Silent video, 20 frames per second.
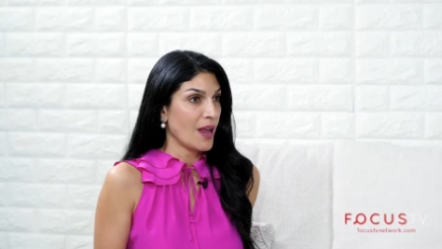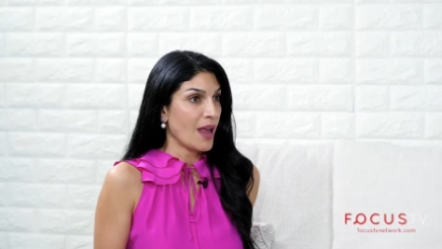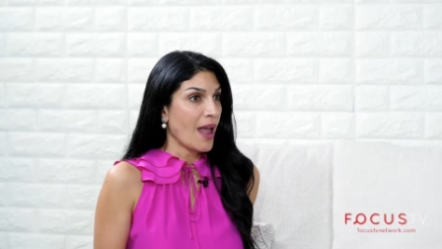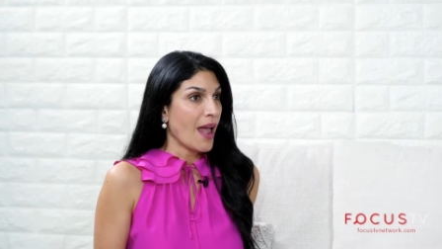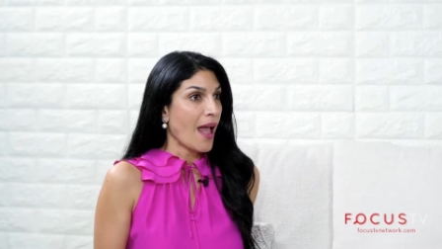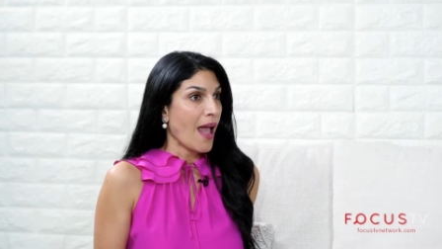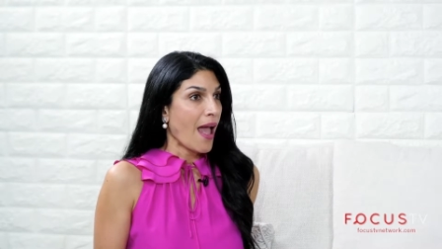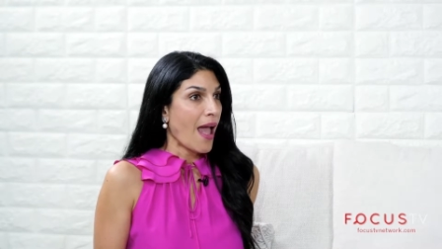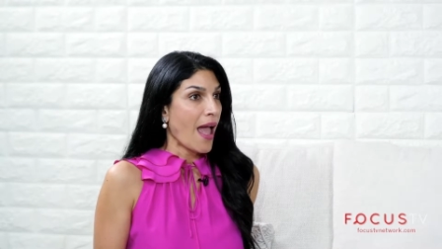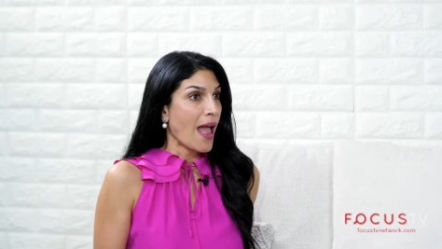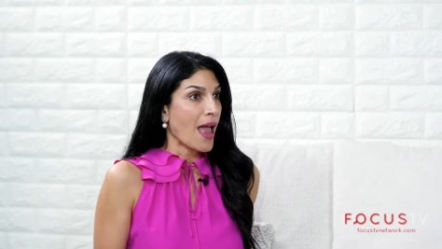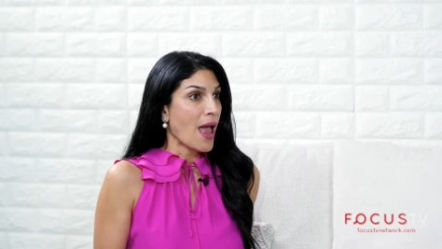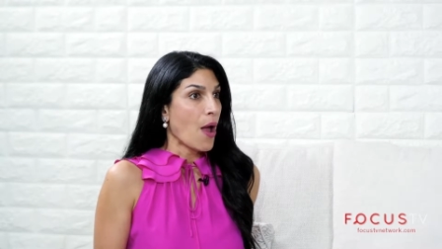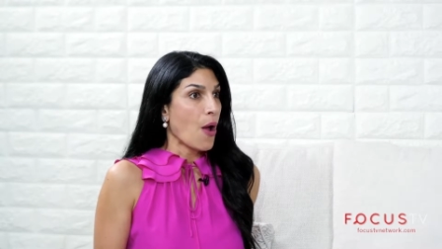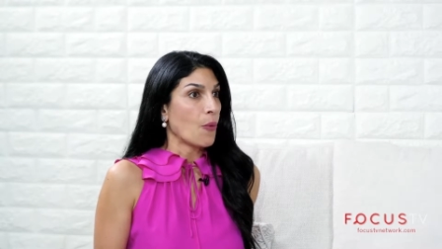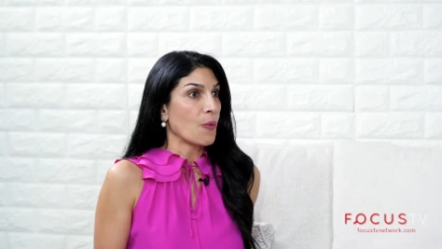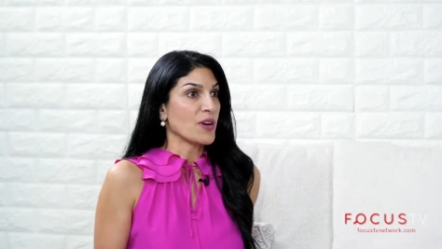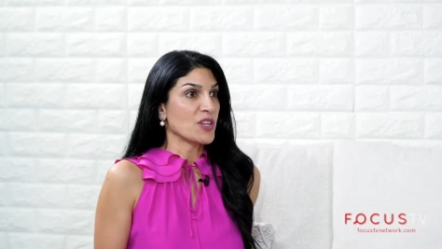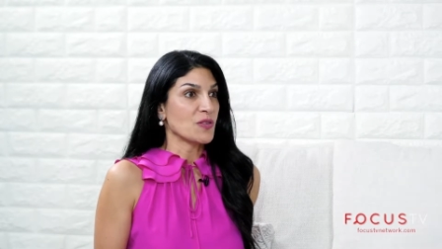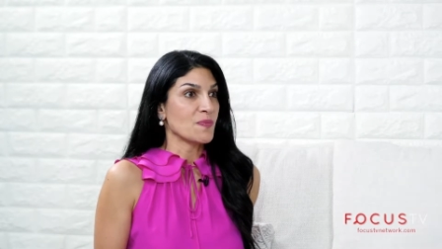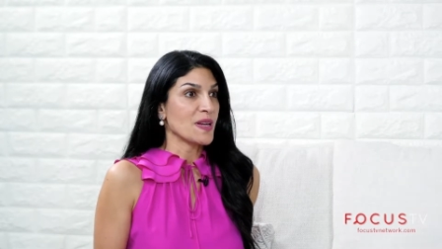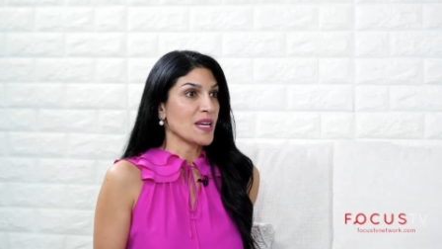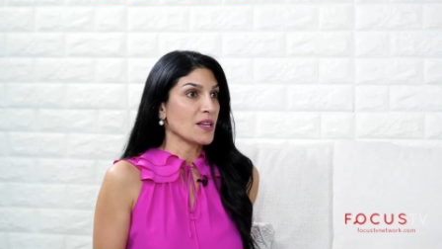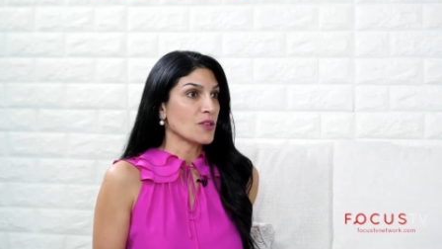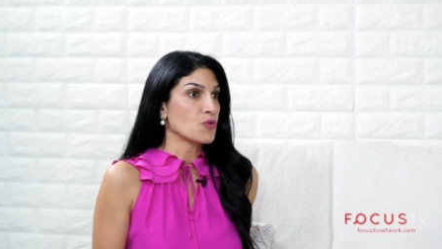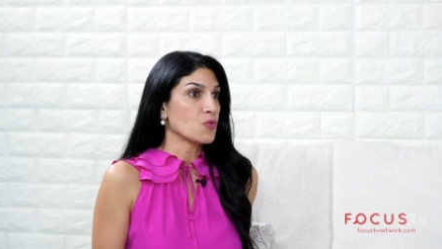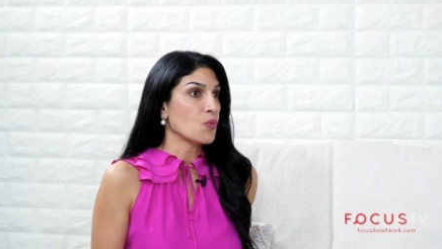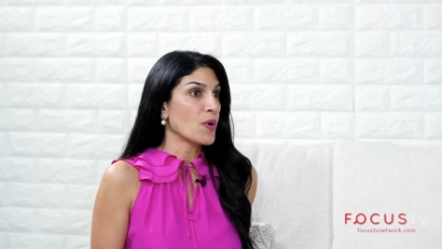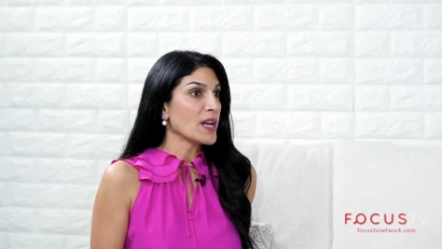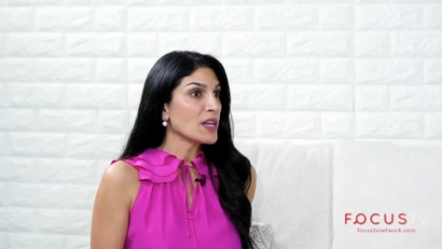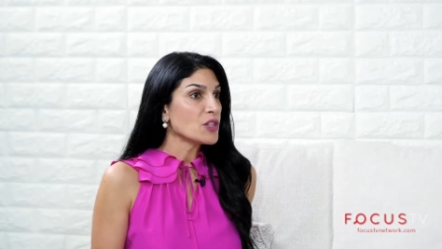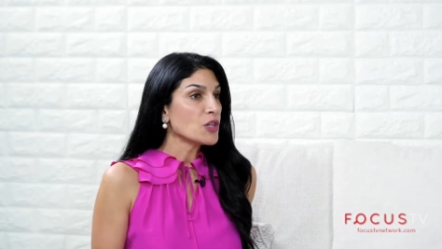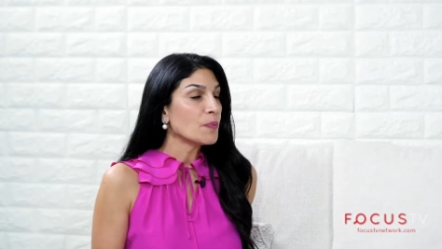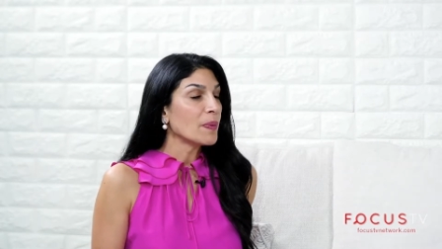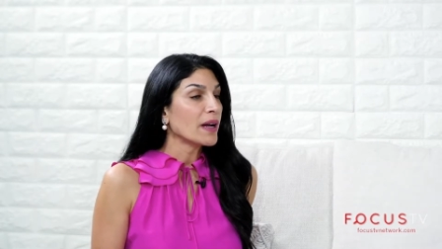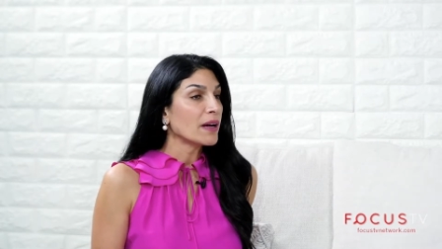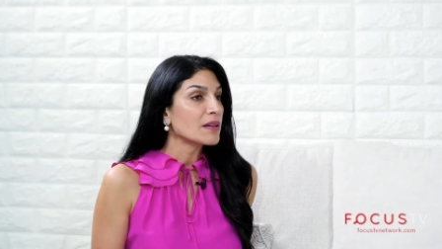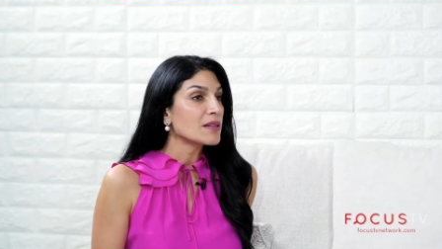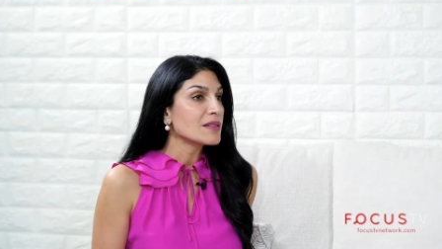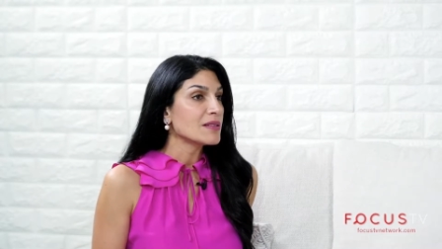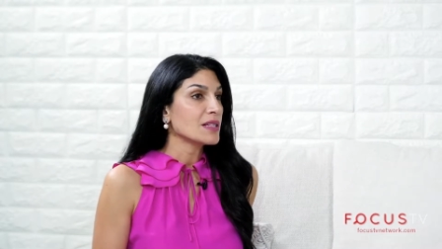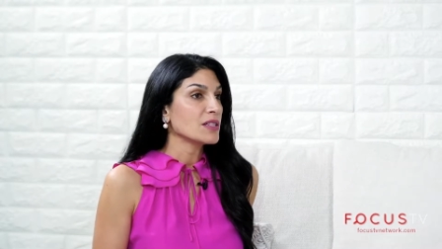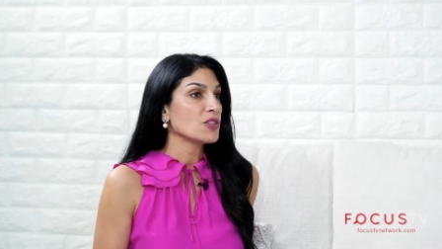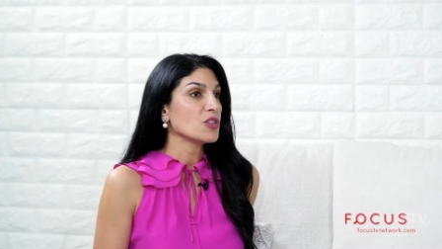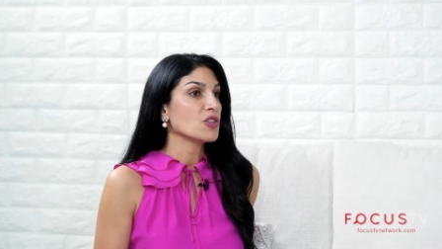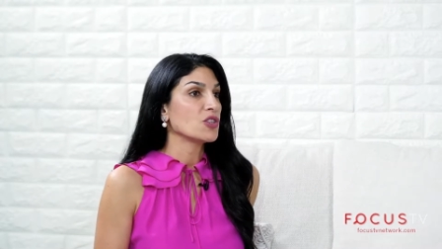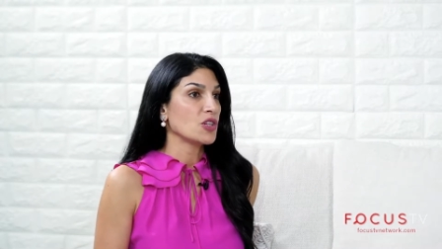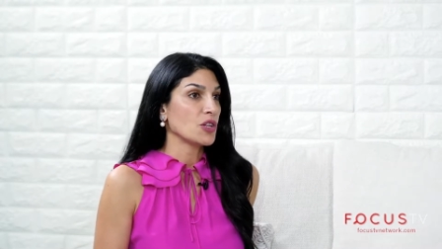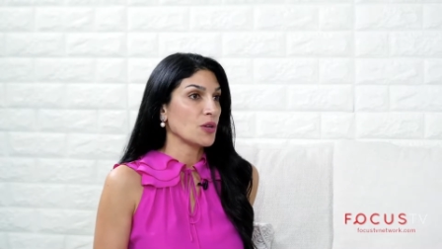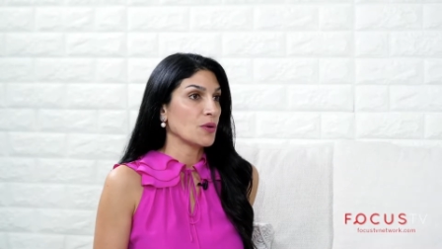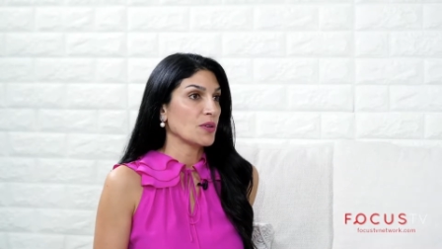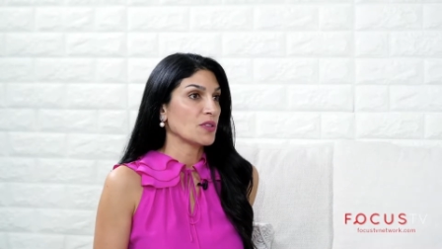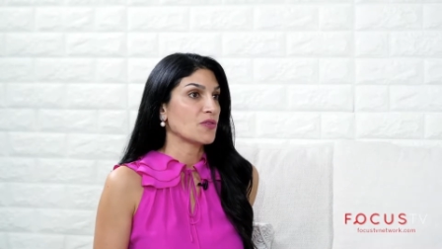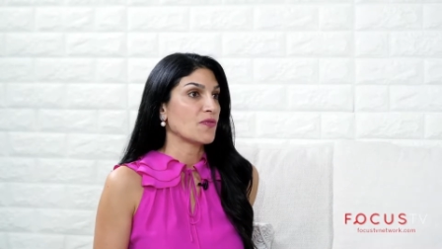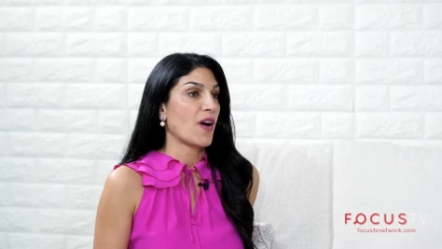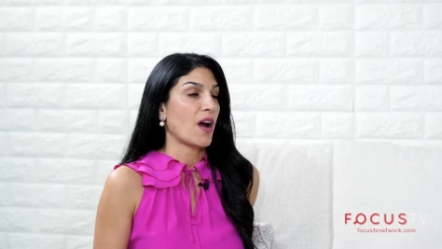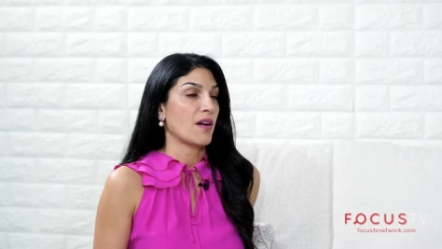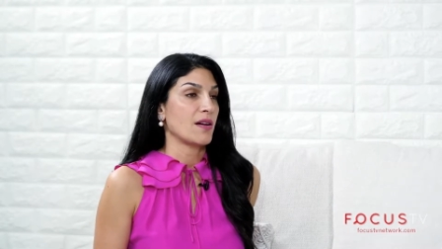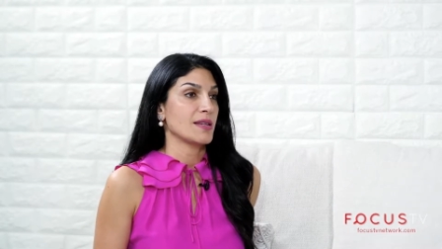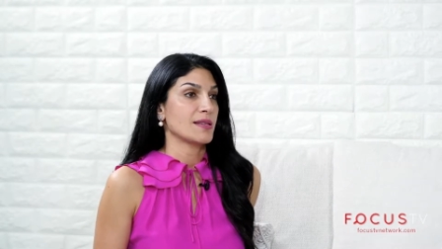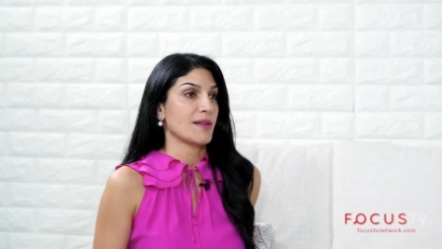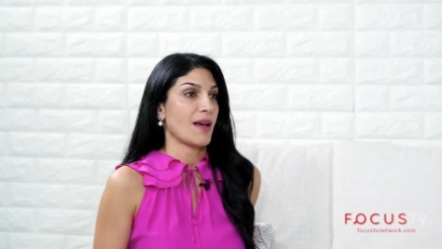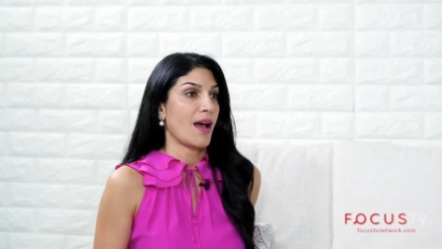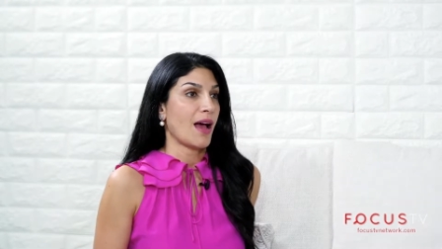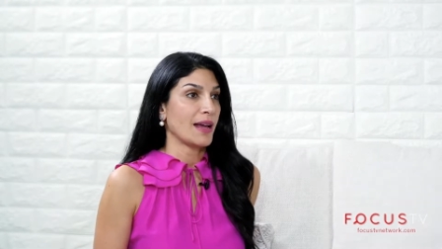Yep which means what do parents need to do as far as